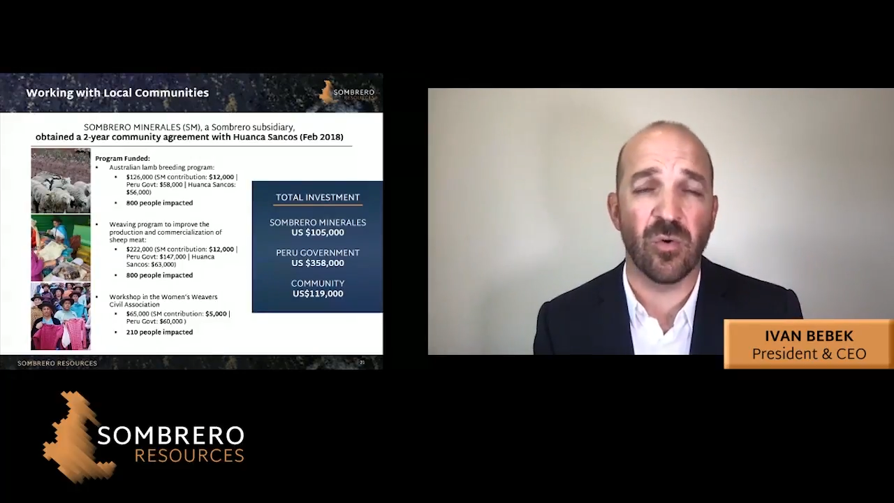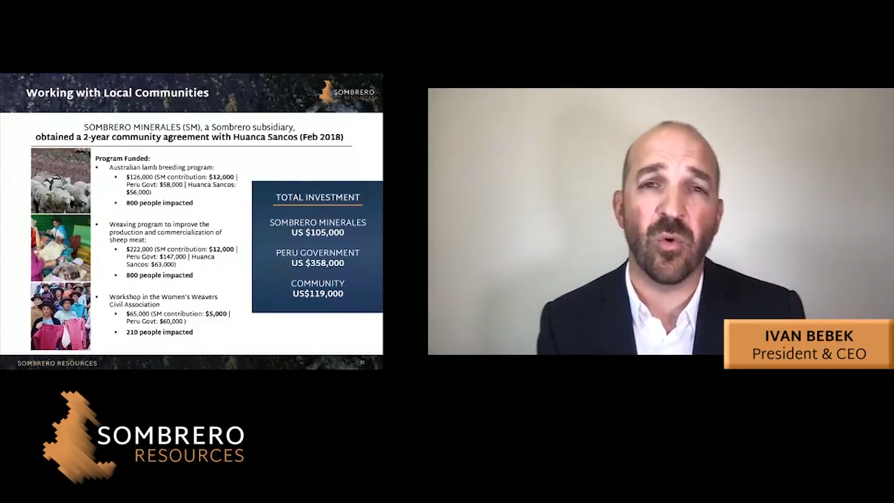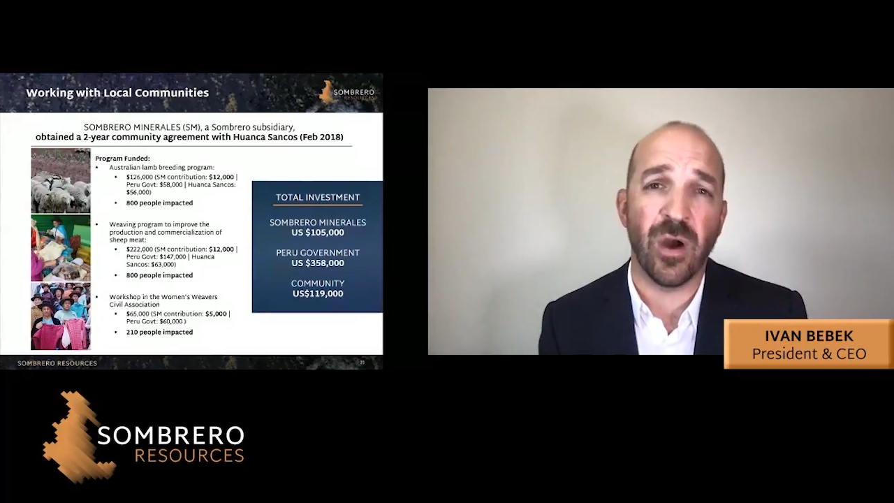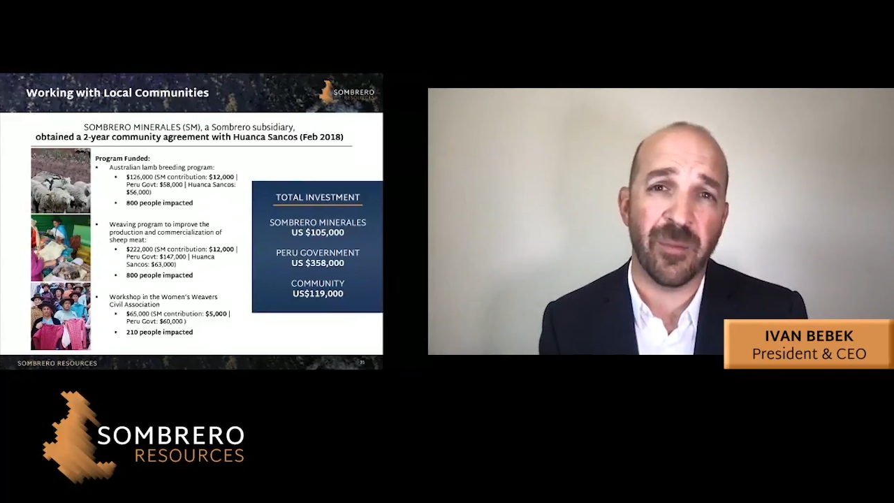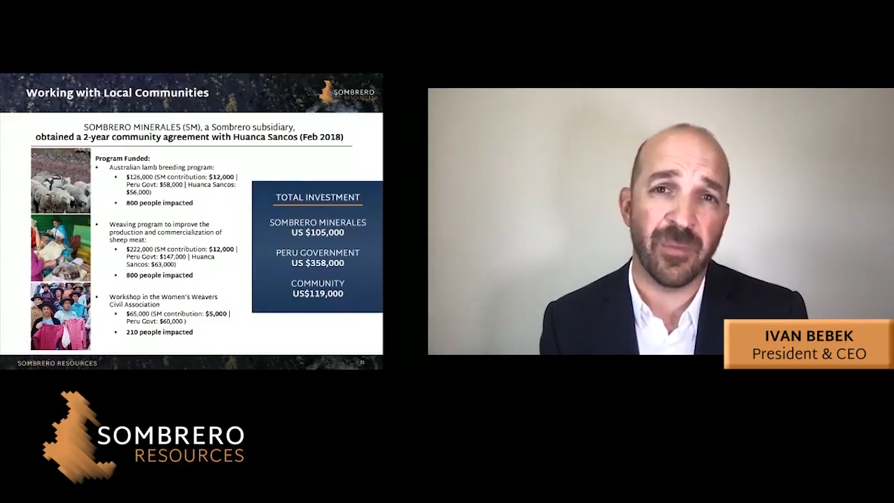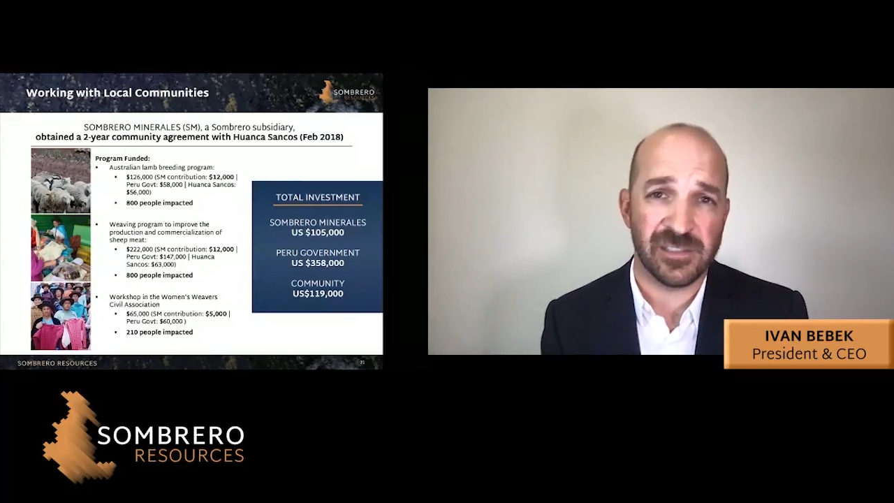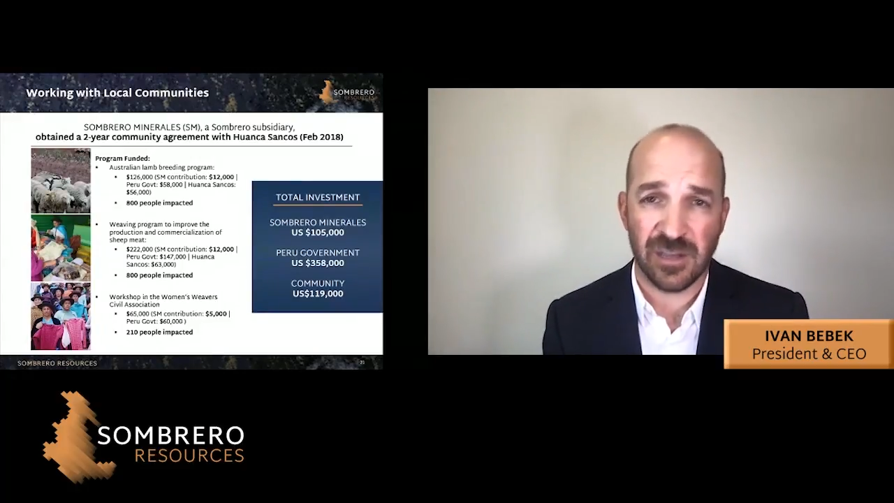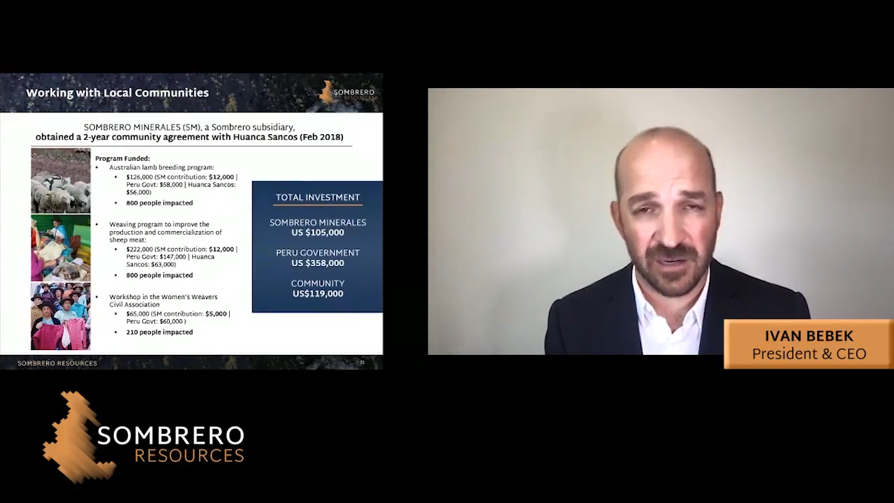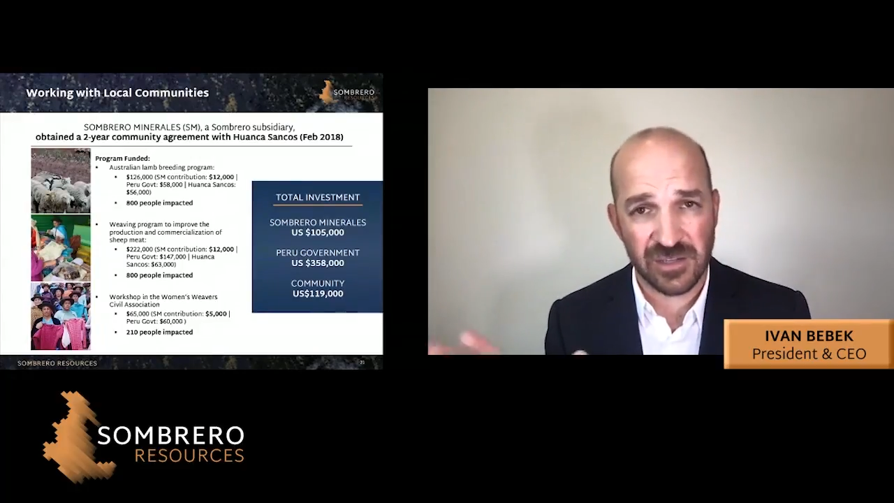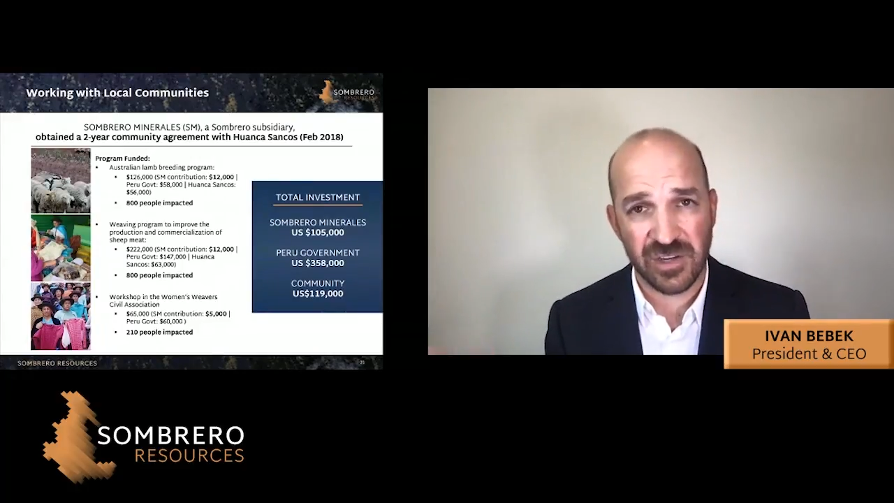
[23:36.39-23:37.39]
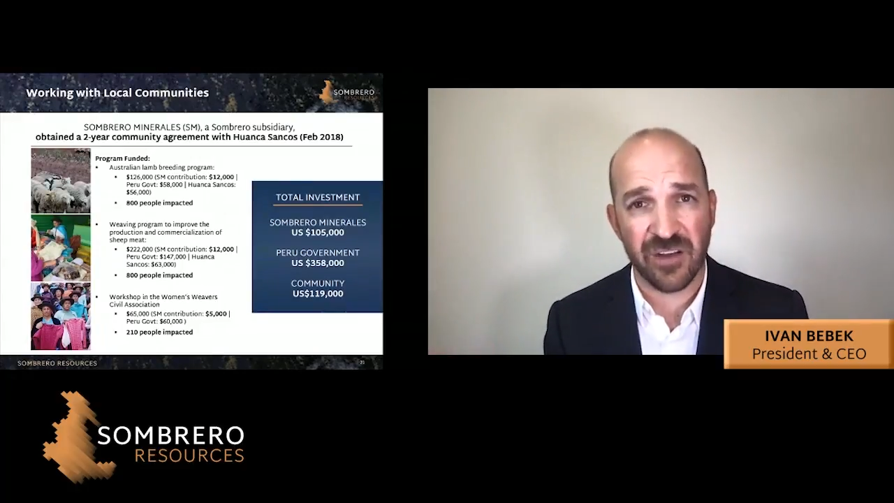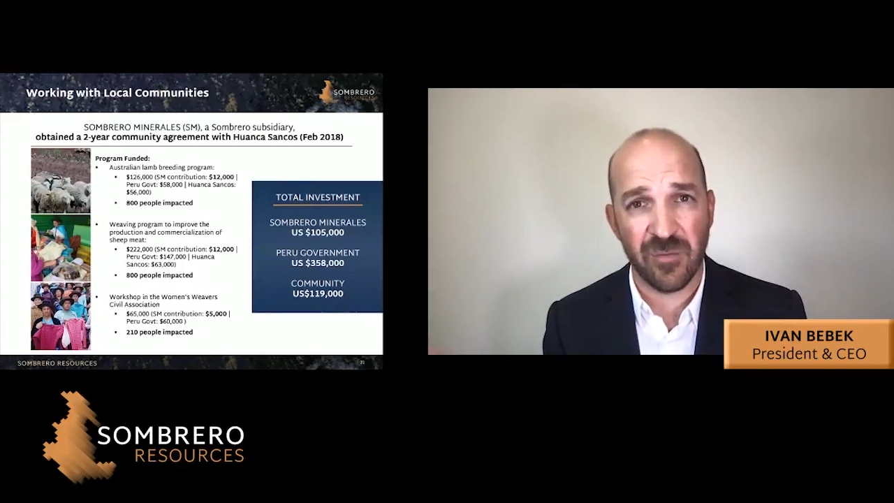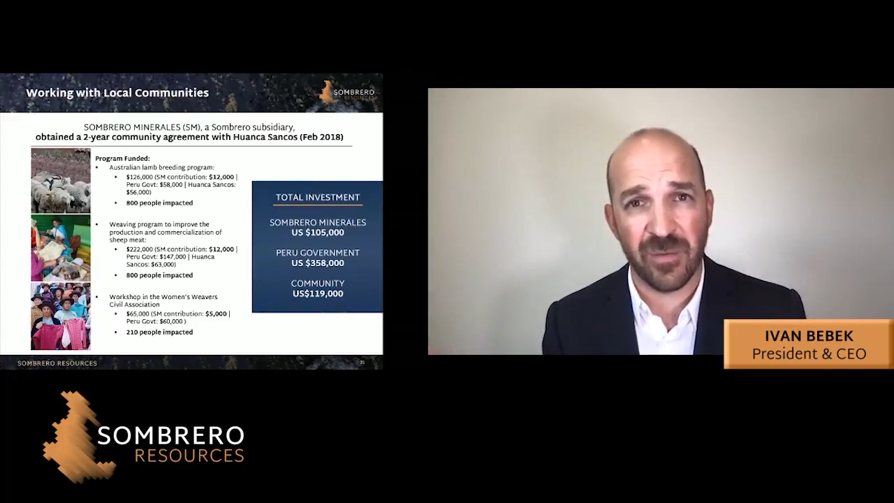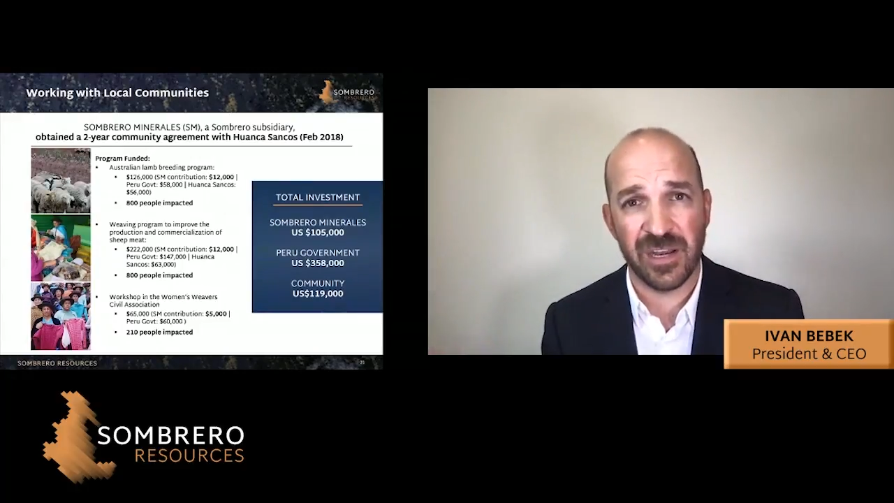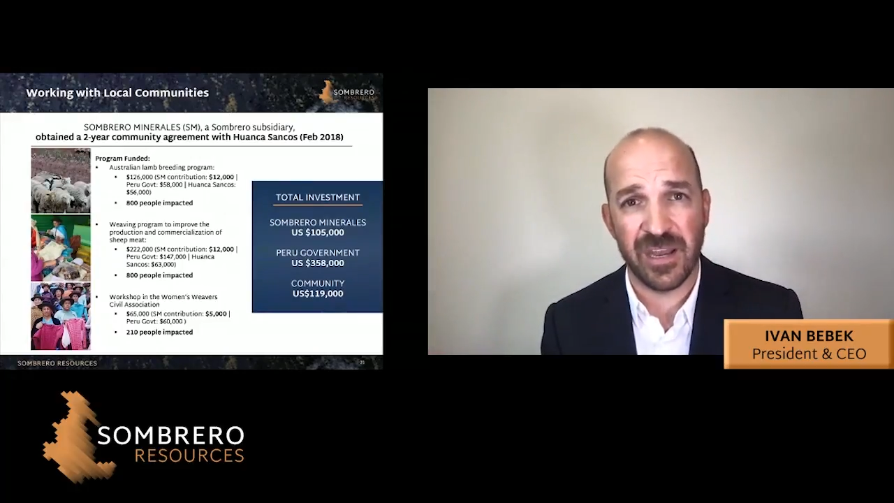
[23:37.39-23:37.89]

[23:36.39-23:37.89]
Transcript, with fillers: Why am I talking to everybody